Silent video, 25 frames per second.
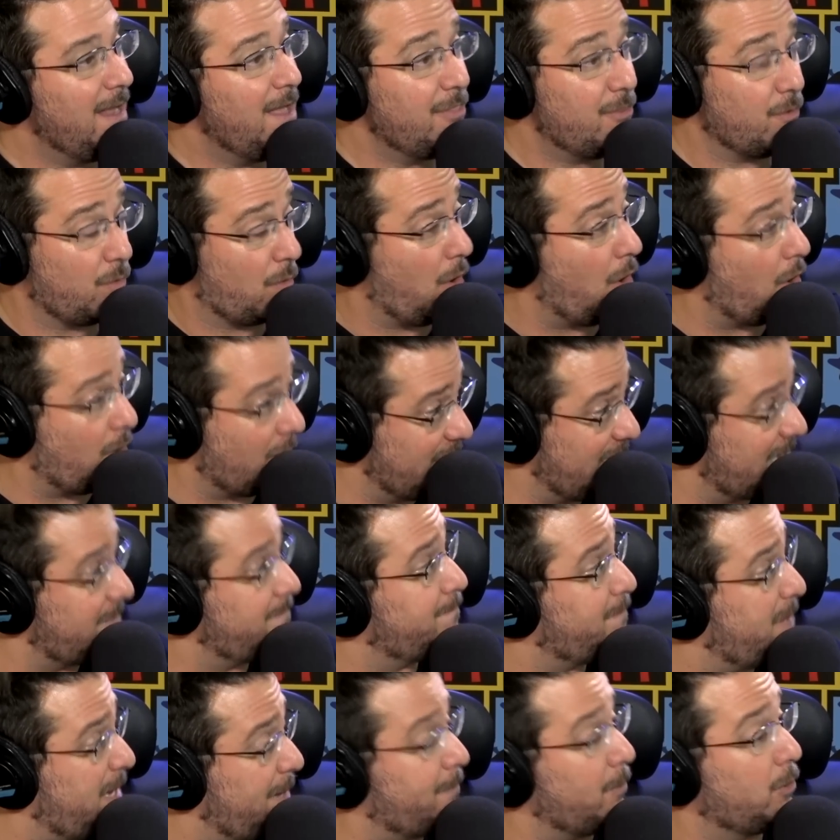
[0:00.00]
There are
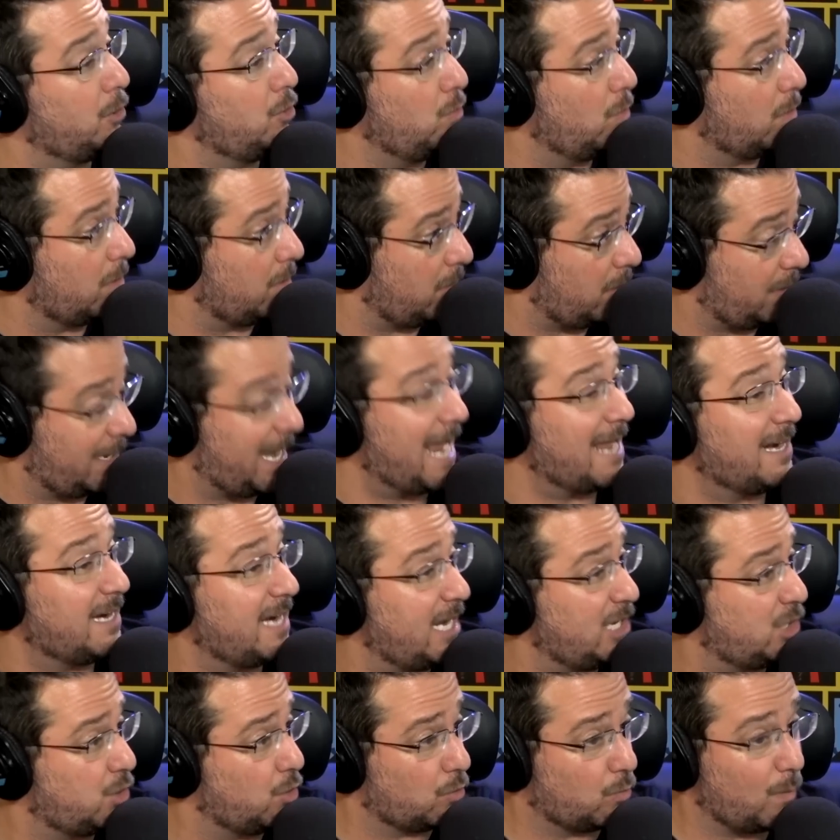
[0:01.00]
people who are
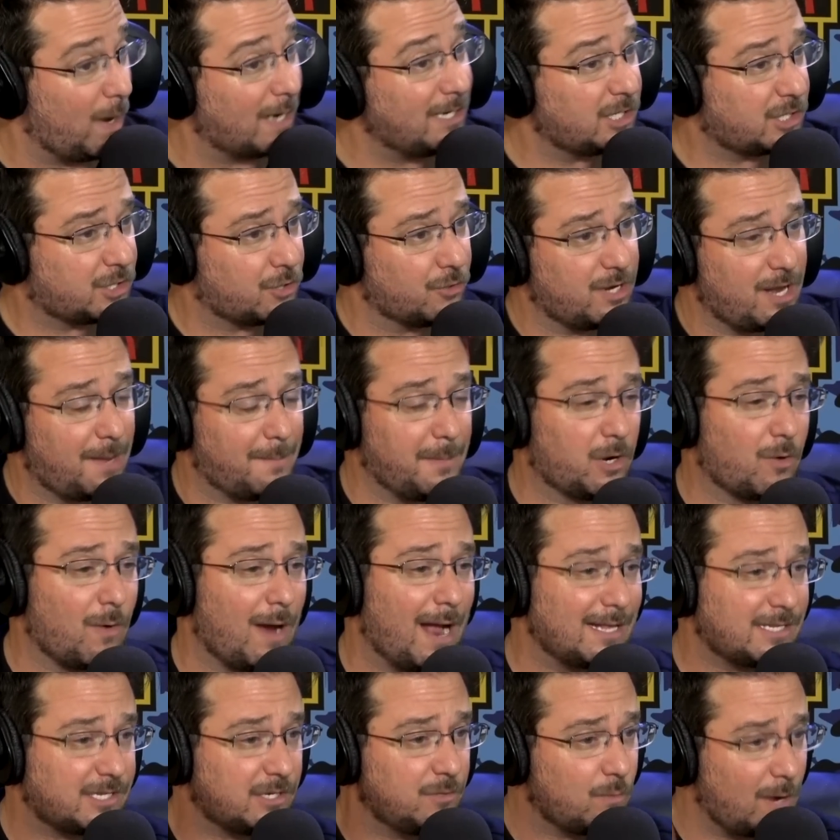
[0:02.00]
candidates who are registered
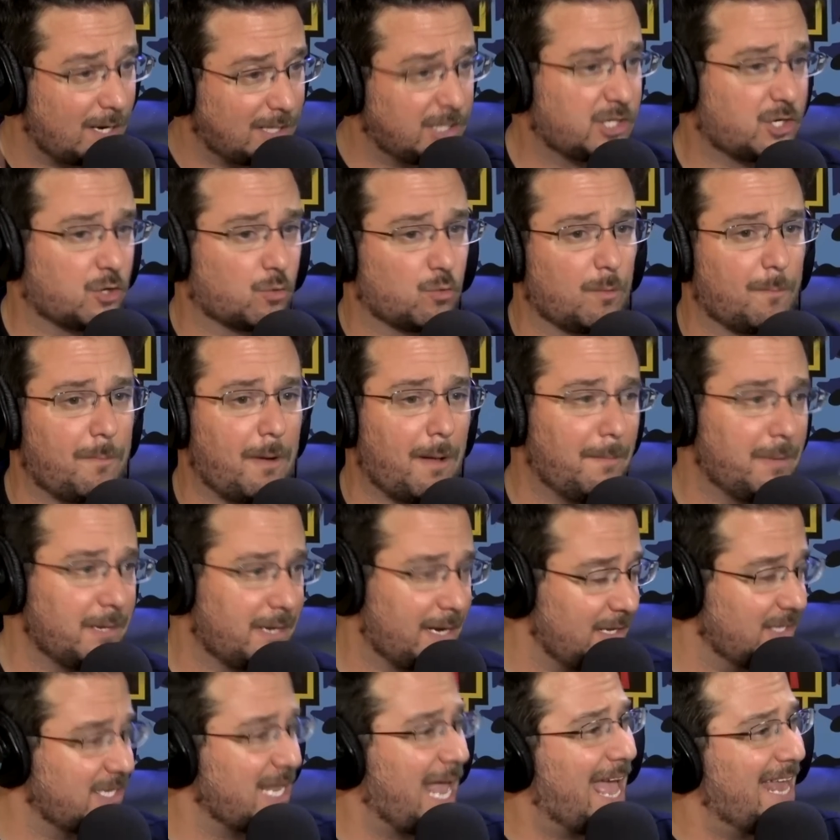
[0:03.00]
Democrats and registered
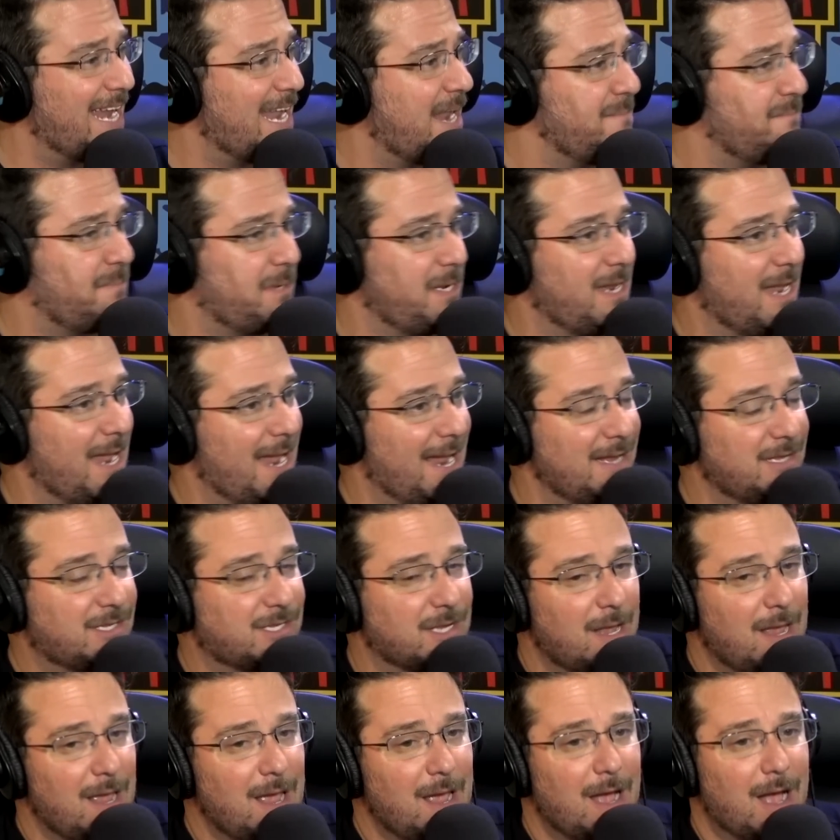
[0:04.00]
Republicans and NPAs,
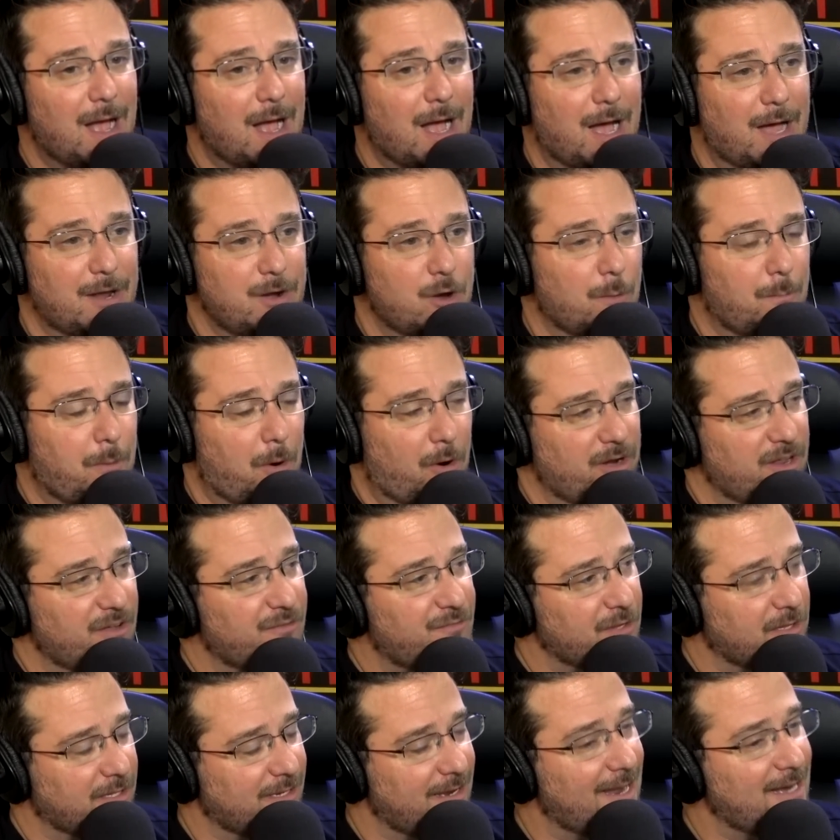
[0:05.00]
no party
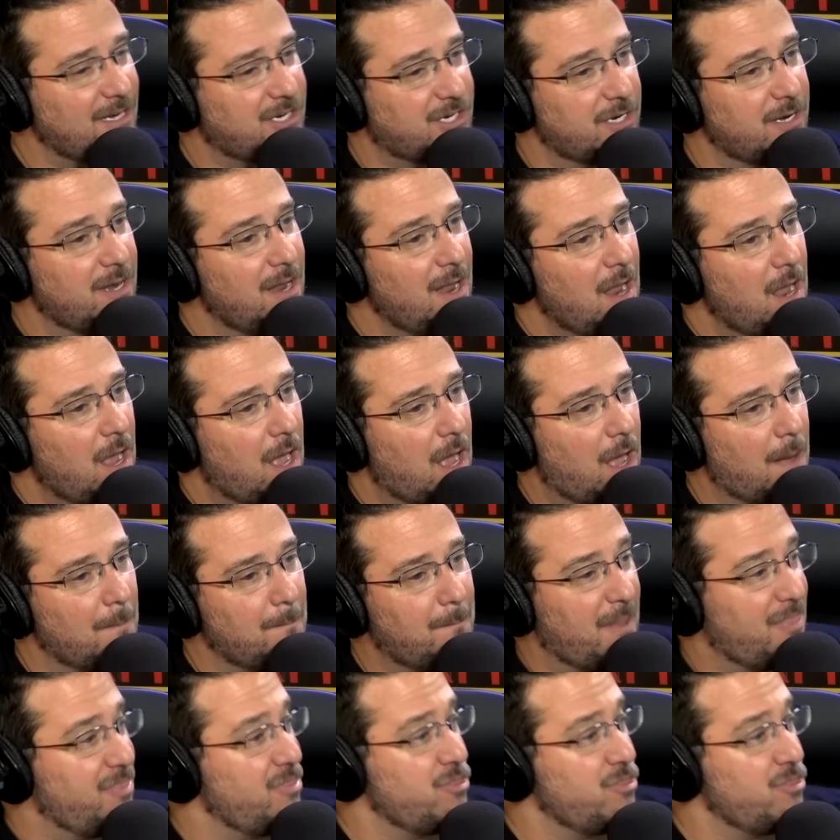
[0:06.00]
affiliation, but